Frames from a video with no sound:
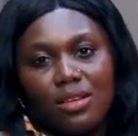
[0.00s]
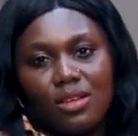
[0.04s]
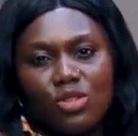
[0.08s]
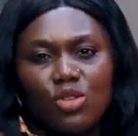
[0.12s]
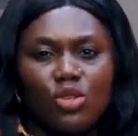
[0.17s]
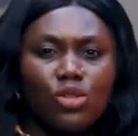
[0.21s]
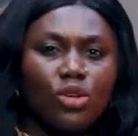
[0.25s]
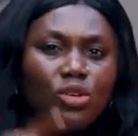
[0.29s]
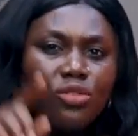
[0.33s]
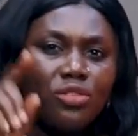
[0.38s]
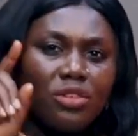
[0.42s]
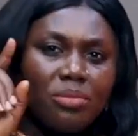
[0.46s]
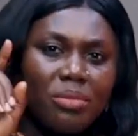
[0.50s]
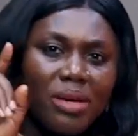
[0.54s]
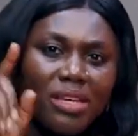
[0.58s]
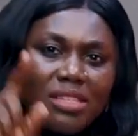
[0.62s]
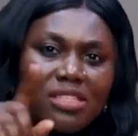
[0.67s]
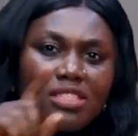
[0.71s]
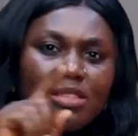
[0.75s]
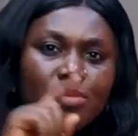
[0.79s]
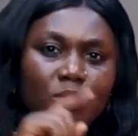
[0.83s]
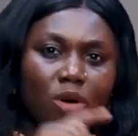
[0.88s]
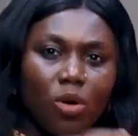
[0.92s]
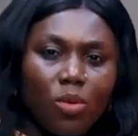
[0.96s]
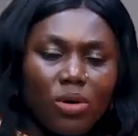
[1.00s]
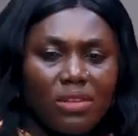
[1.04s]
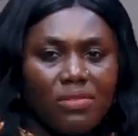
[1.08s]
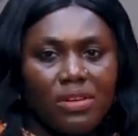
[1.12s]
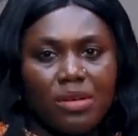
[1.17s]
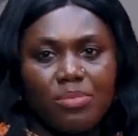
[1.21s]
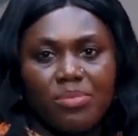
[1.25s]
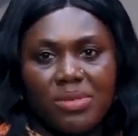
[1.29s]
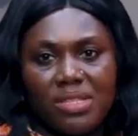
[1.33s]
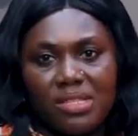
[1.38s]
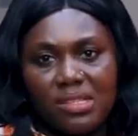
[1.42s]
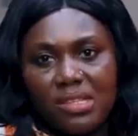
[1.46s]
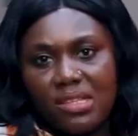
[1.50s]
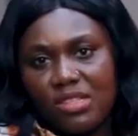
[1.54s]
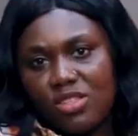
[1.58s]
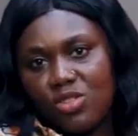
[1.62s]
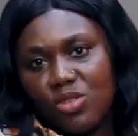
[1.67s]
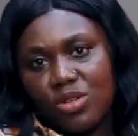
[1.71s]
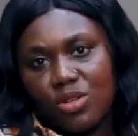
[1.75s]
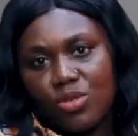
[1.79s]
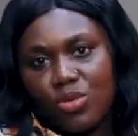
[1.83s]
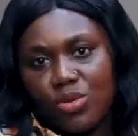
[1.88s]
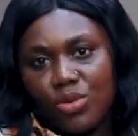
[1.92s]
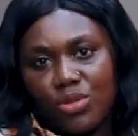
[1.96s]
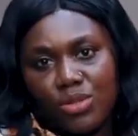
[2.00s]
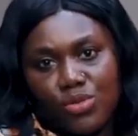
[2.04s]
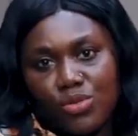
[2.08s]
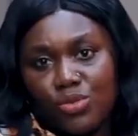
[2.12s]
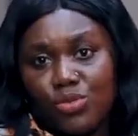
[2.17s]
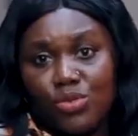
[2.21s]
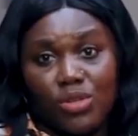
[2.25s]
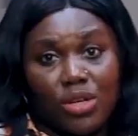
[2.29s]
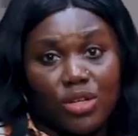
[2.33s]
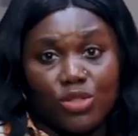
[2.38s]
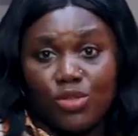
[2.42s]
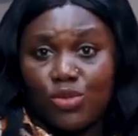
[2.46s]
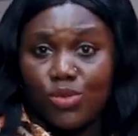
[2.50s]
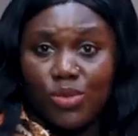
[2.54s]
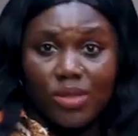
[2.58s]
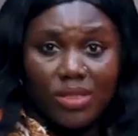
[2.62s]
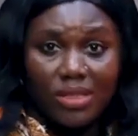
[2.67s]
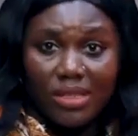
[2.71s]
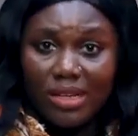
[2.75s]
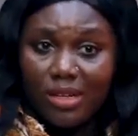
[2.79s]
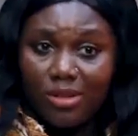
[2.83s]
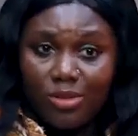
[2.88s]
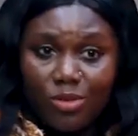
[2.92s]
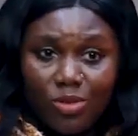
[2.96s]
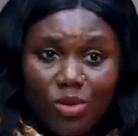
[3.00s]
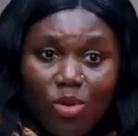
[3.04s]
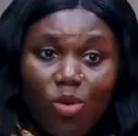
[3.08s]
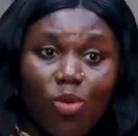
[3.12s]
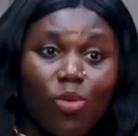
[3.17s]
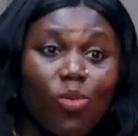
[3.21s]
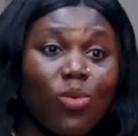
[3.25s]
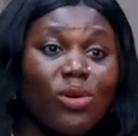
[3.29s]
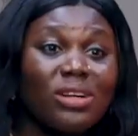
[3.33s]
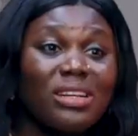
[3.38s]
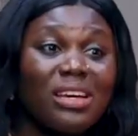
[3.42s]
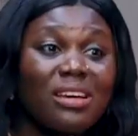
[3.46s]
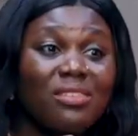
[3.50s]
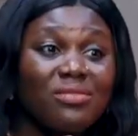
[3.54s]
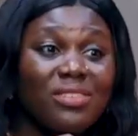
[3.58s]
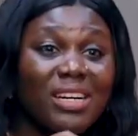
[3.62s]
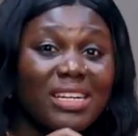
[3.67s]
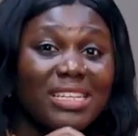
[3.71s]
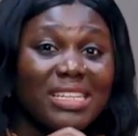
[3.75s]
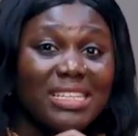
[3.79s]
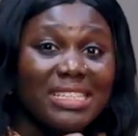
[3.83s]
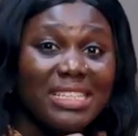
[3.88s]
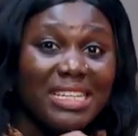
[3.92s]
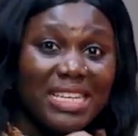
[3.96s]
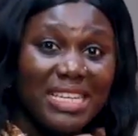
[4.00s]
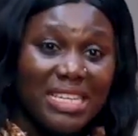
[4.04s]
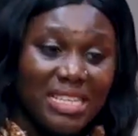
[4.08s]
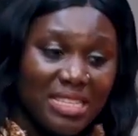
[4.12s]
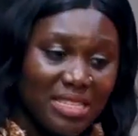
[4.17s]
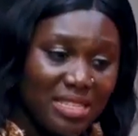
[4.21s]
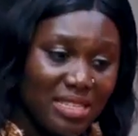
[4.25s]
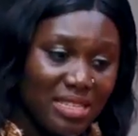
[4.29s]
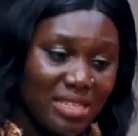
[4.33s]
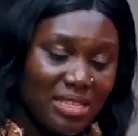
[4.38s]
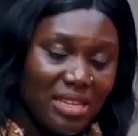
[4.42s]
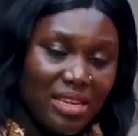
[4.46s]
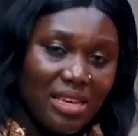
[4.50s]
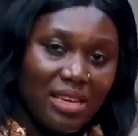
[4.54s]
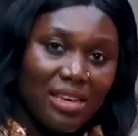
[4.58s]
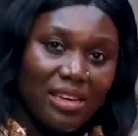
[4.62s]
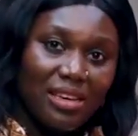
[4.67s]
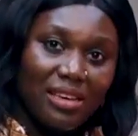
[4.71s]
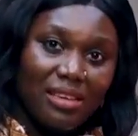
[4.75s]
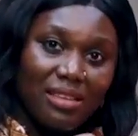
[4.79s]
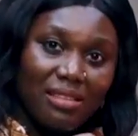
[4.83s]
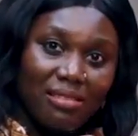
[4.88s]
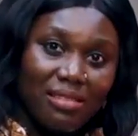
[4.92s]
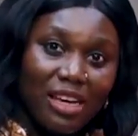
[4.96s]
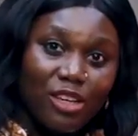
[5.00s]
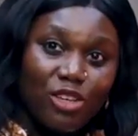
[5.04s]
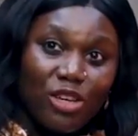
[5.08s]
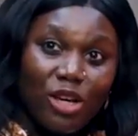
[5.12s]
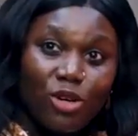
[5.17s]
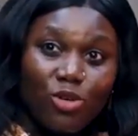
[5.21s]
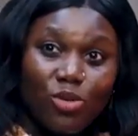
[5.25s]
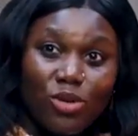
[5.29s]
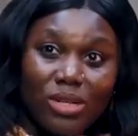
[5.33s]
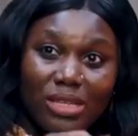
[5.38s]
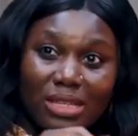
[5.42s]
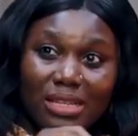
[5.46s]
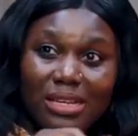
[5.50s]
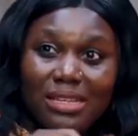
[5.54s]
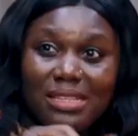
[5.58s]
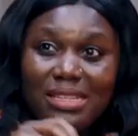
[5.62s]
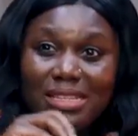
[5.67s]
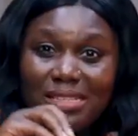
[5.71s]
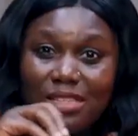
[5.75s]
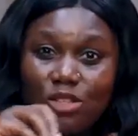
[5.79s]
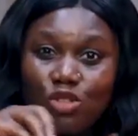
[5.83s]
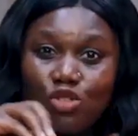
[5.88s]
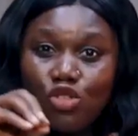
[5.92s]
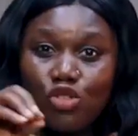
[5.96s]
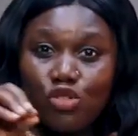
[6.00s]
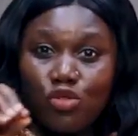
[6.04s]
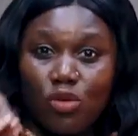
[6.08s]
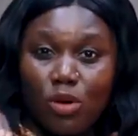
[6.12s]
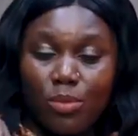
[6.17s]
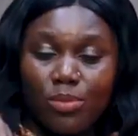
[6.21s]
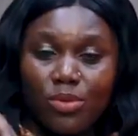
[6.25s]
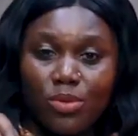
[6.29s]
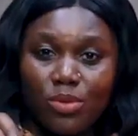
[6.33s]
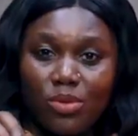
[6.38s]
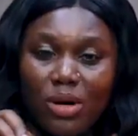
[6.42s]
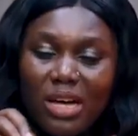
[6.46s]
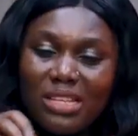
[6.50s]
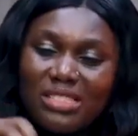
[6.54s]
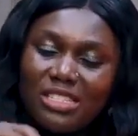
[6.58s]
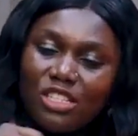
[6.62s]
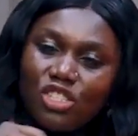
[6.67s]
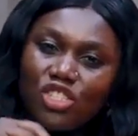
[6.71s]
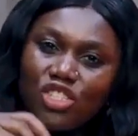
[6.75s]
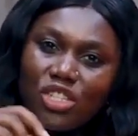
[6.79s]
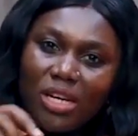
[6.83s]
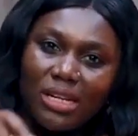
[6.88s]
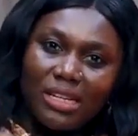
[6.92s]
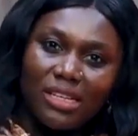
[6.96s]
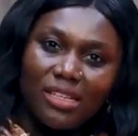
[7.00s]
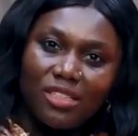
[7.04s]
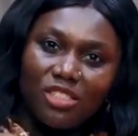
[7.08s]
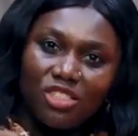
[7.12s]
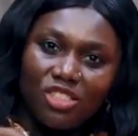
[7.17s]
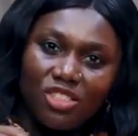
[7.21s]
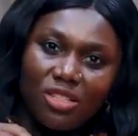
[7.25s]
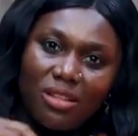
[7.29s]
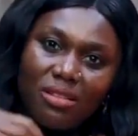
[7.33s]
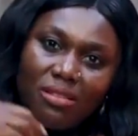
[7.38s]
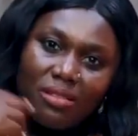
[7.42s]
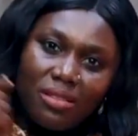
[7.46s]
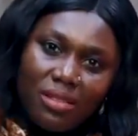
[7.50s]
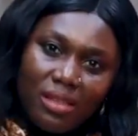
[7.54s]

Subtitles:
So don't remain small, whatever business you are doing now, or whatever it is that you're looking at as a trouble, as a challenge.